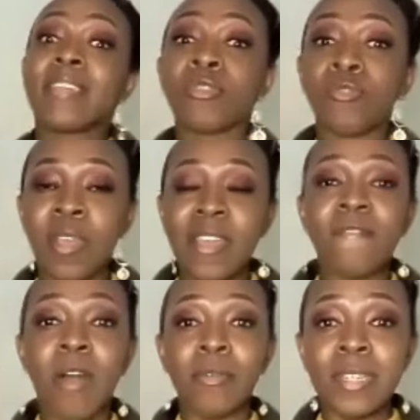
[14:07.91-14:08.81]
These are the
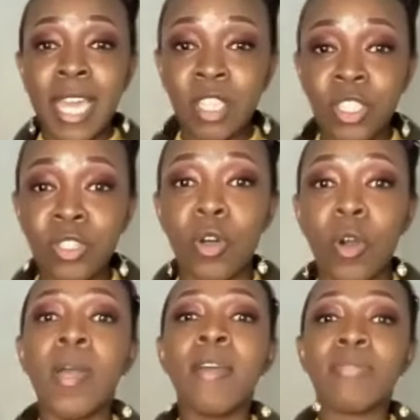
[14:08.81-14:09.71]
three
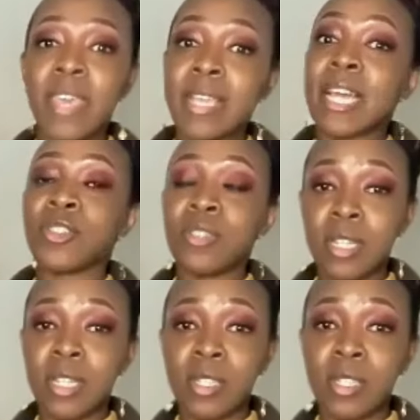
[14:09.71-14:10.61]
foundational things
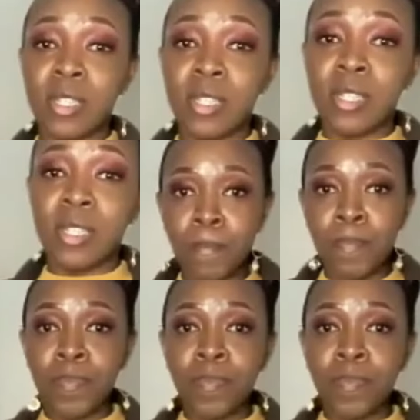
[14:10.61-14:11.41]
that you need to know.